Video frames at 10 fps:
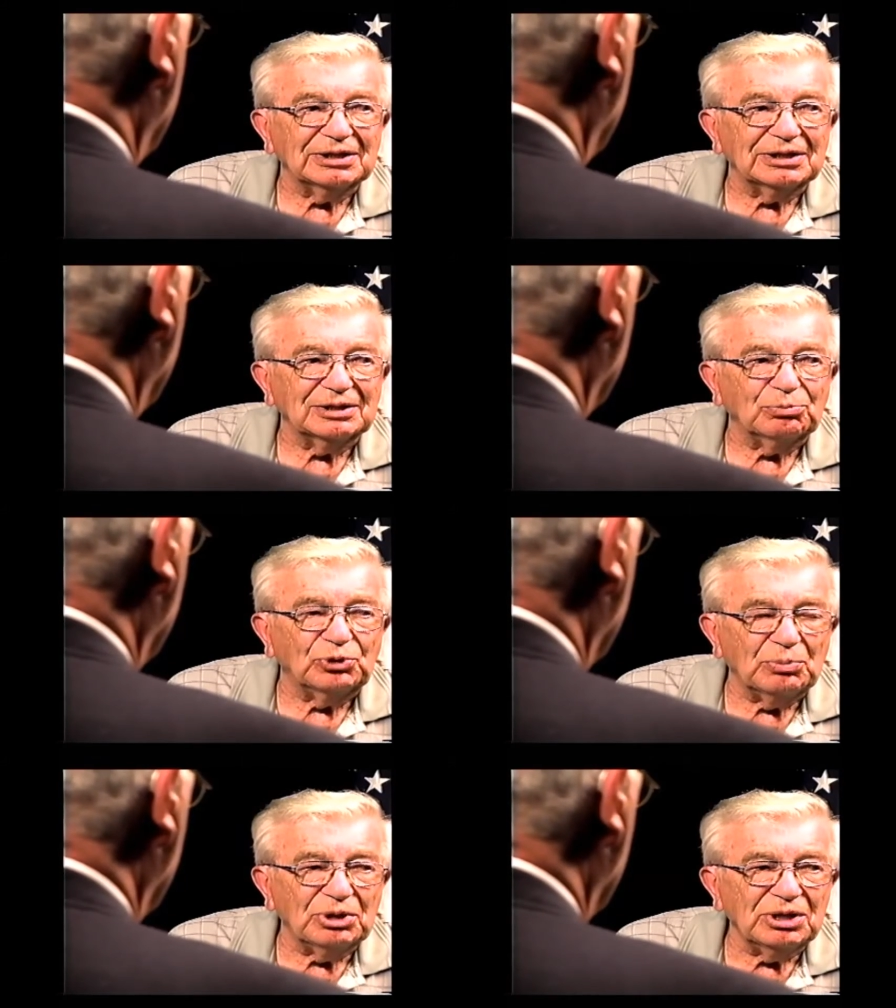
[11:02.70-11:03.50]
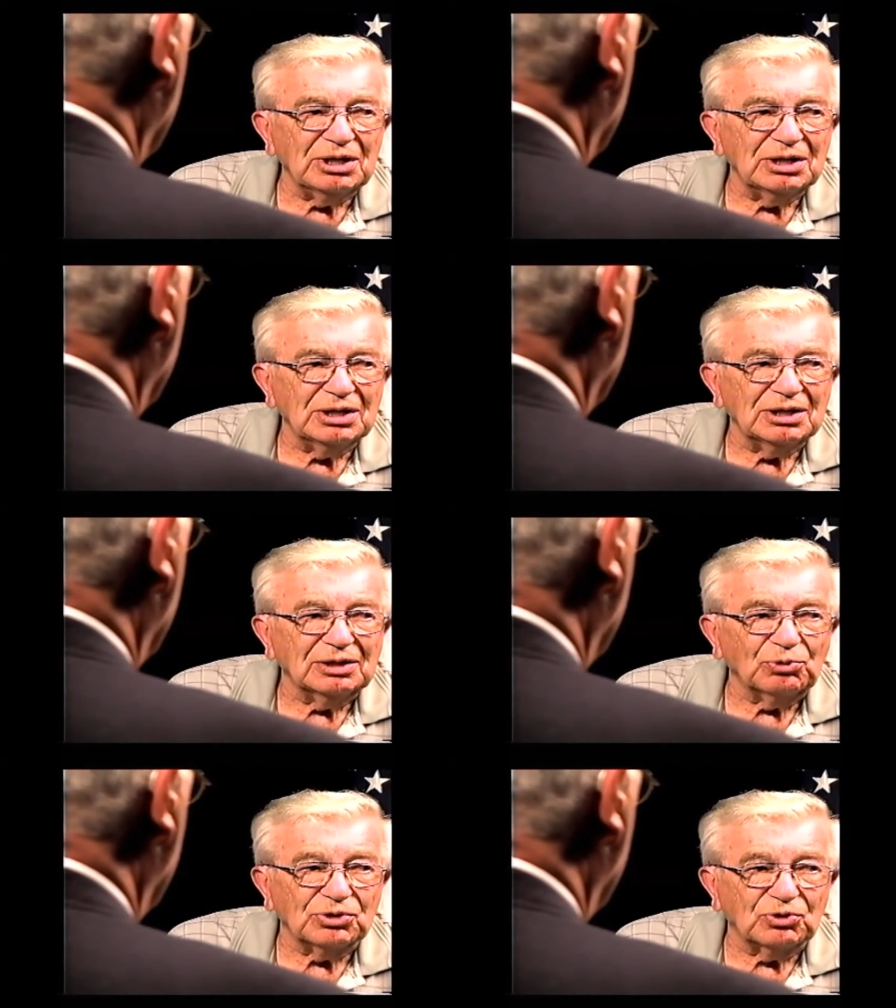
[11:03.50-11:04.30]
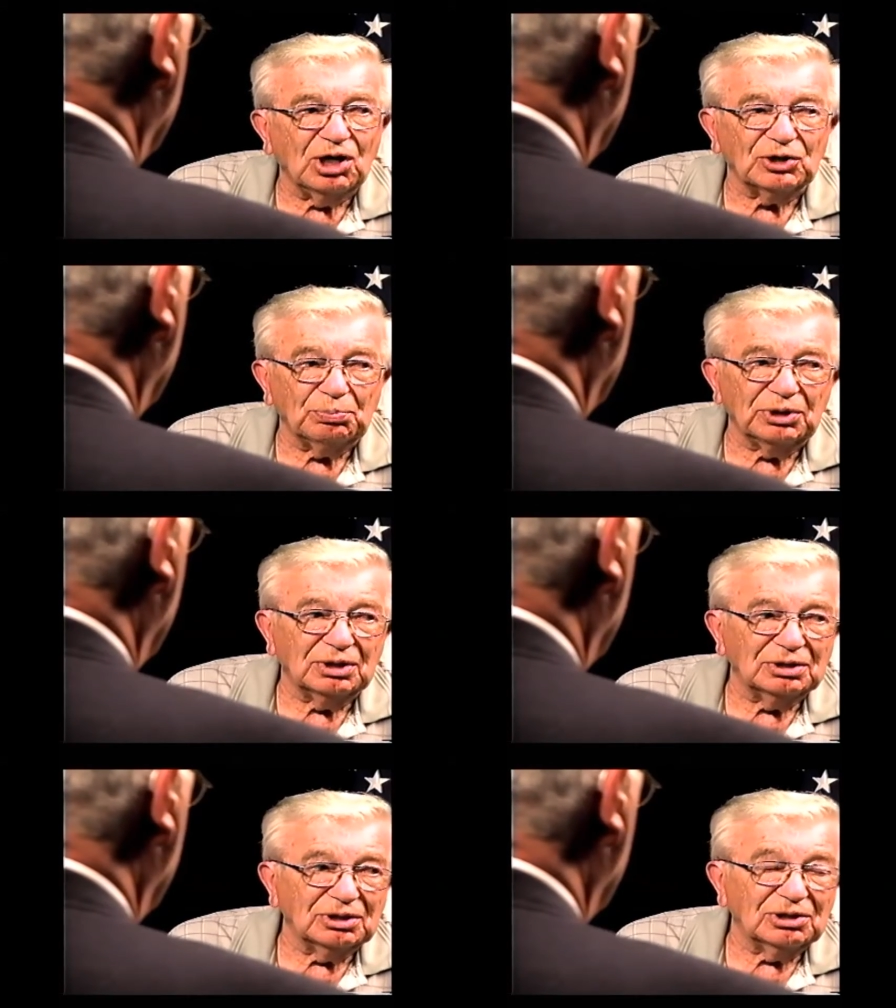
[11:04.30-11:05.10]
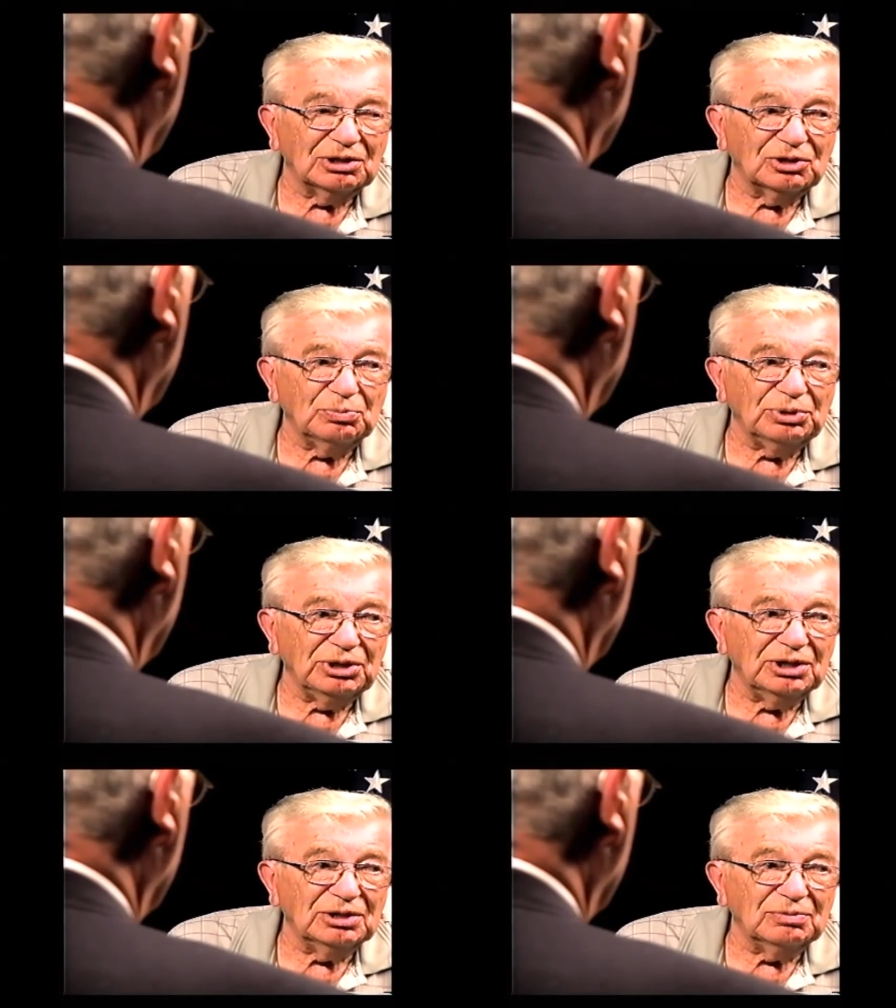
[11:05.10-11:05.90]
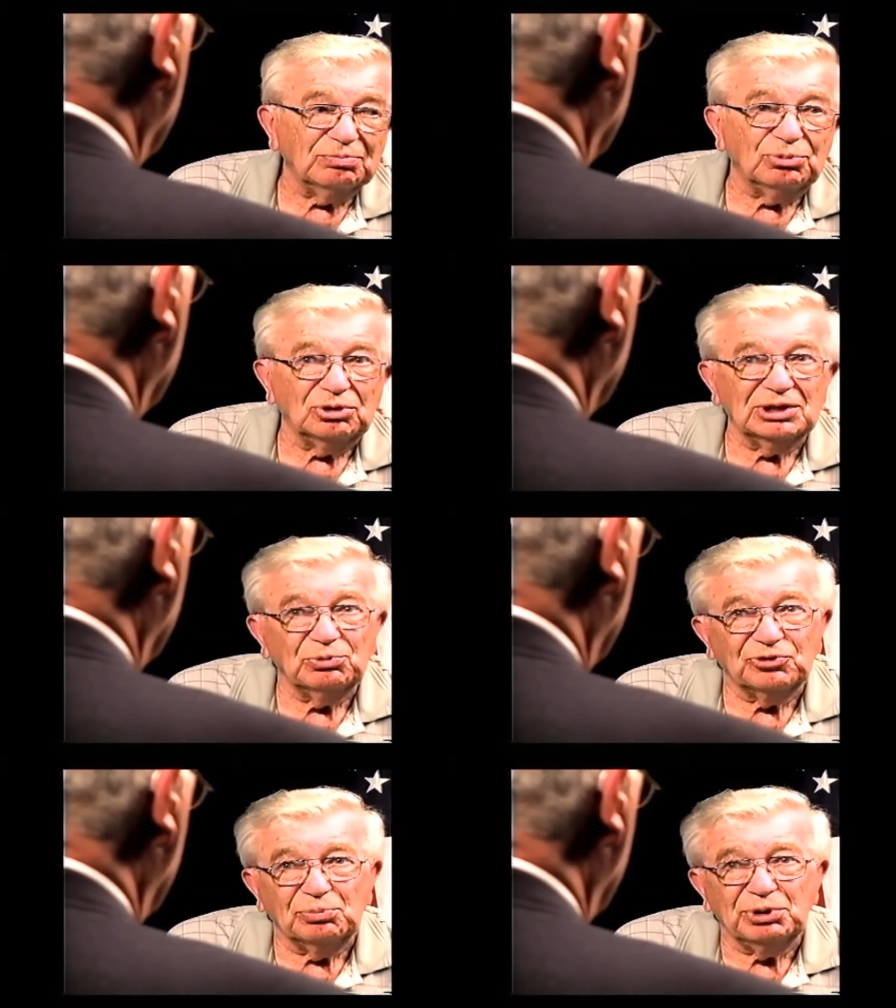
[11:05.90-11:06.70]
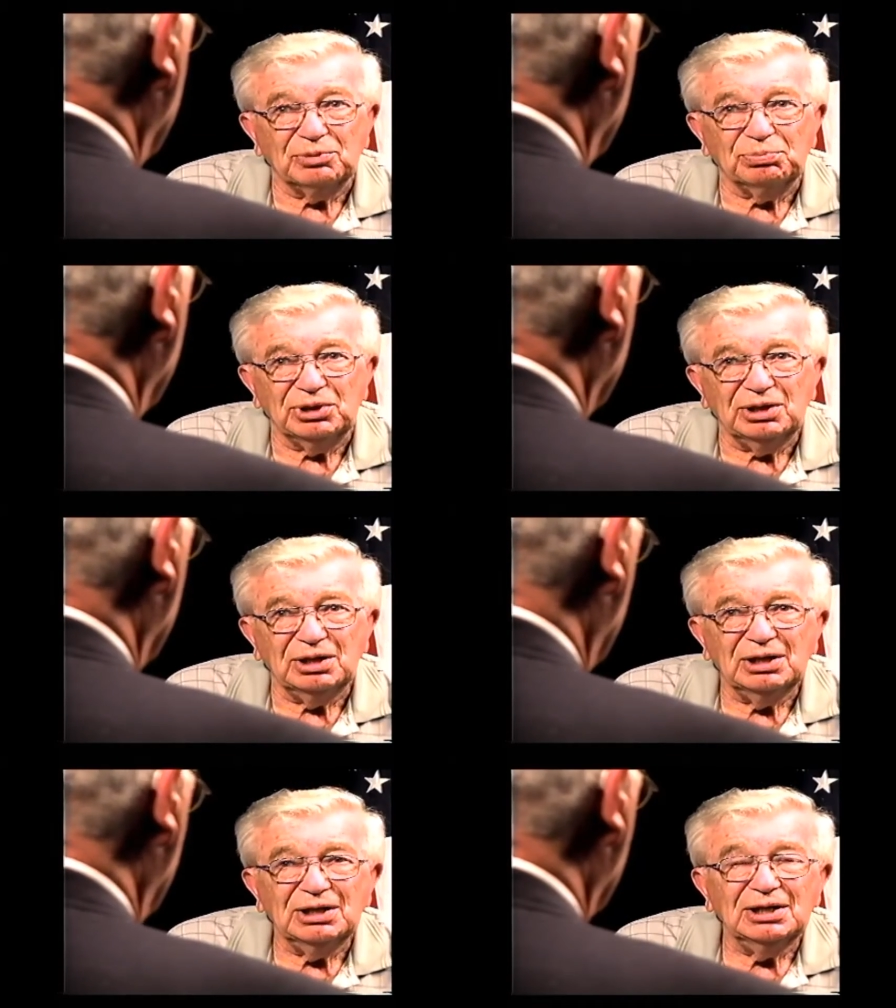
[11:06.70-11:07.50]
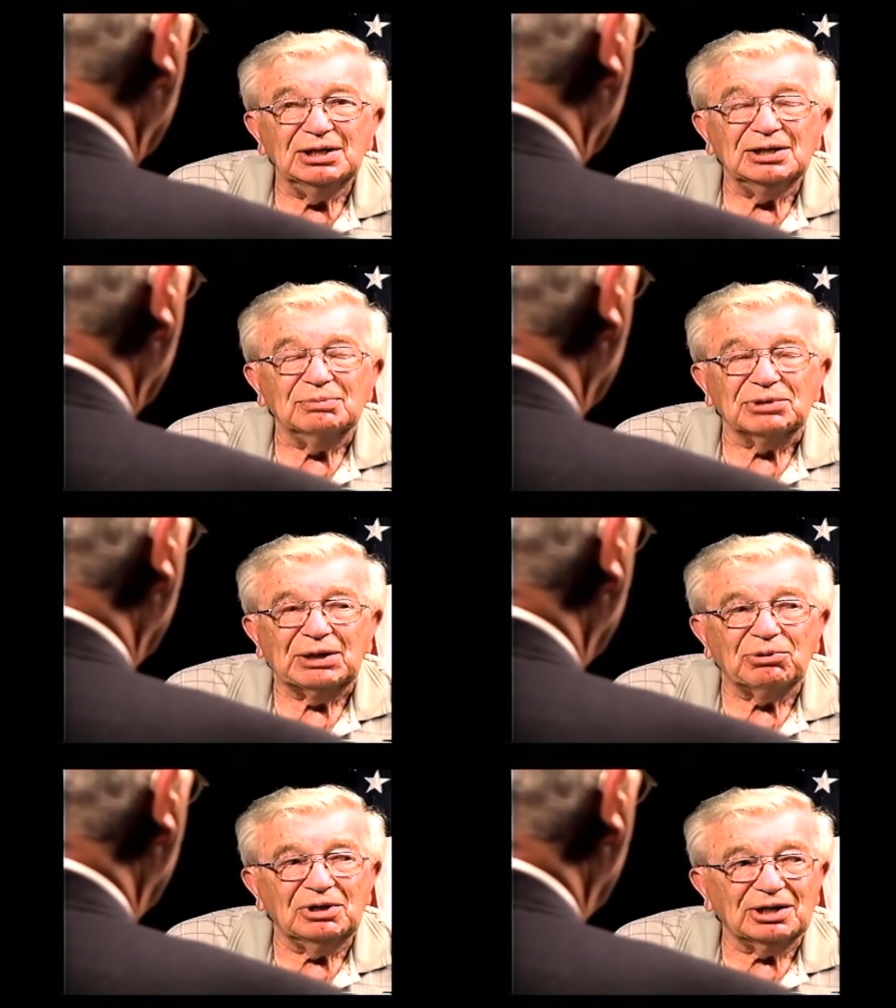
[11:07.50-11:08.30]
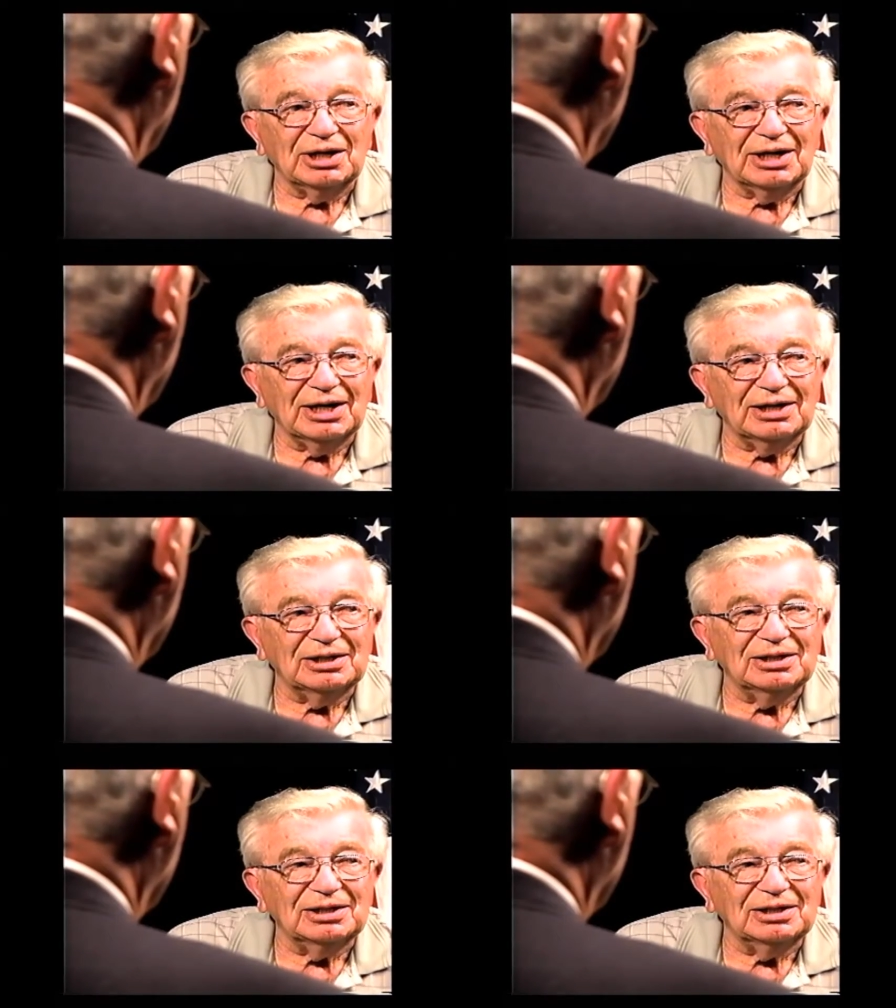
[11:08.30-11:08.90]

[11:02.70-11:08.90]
Bremen, which you call the little B, and Berlin with the big B. Mm-hmm. But I was lucky, I had